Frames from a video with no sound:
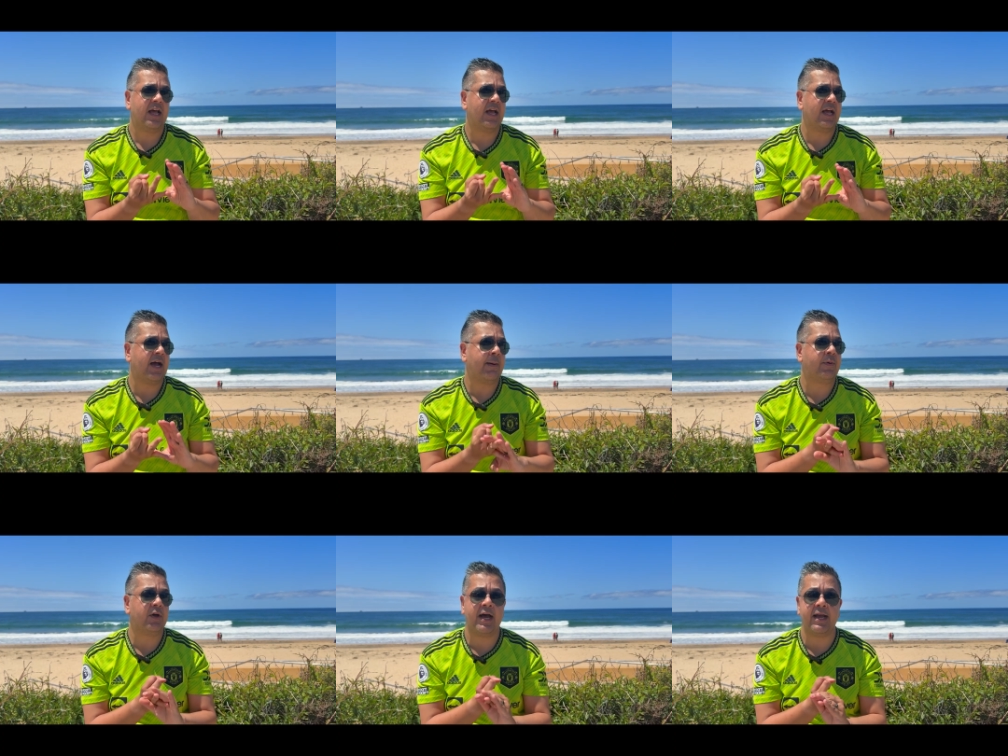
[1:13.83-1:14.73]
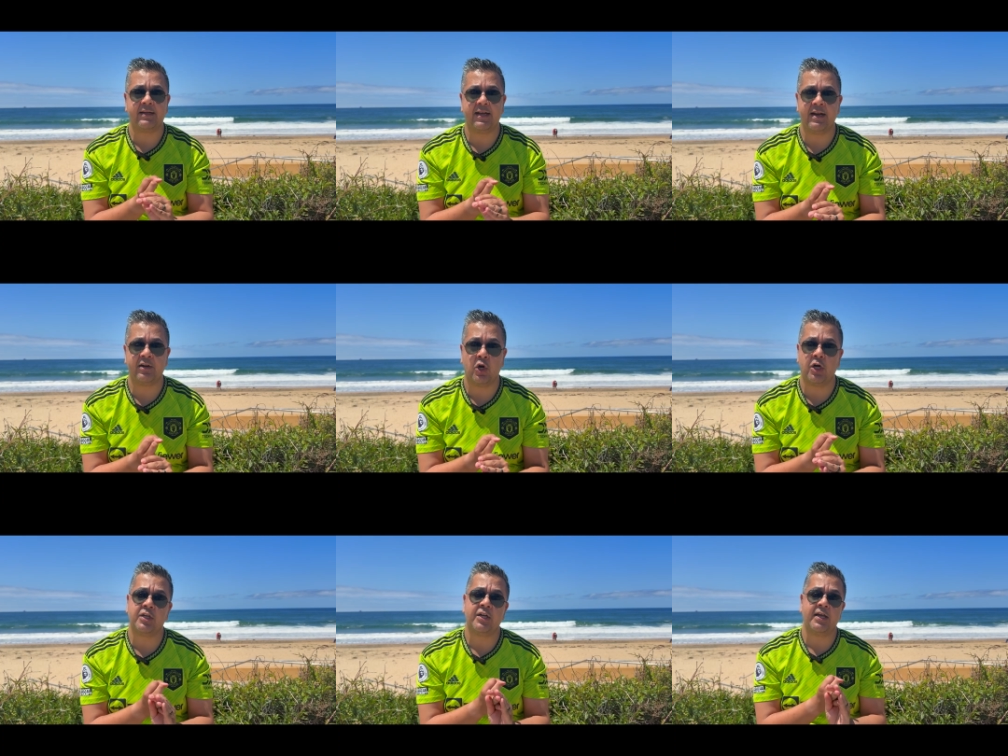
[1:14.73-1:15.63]
Uh, I put, I kind of got
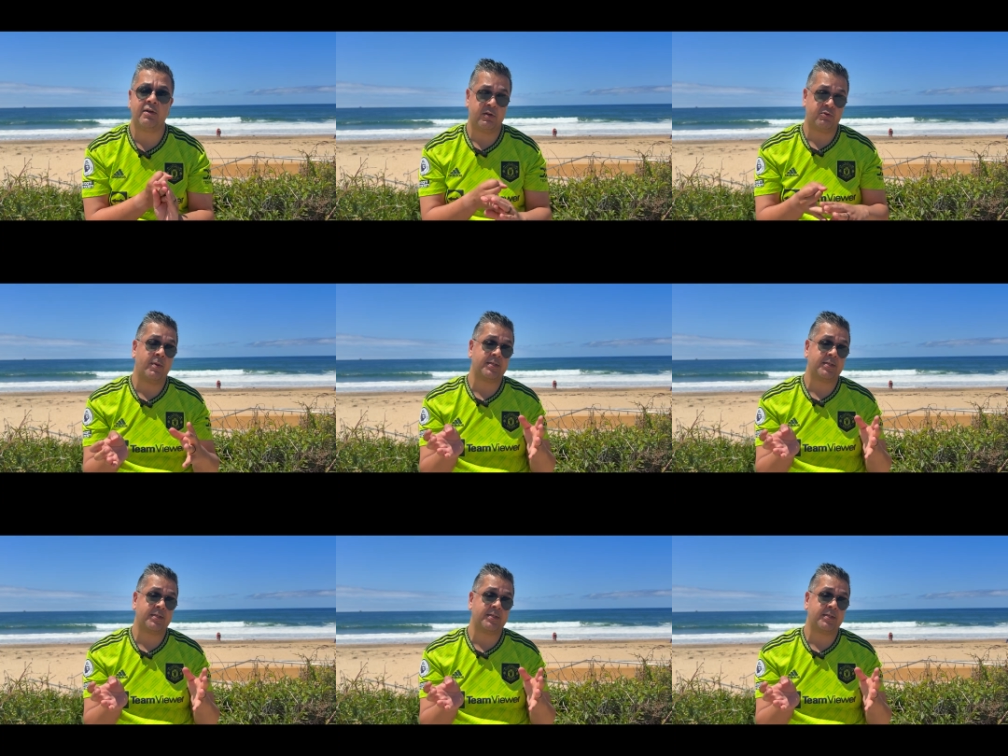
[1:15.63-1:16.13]
a, a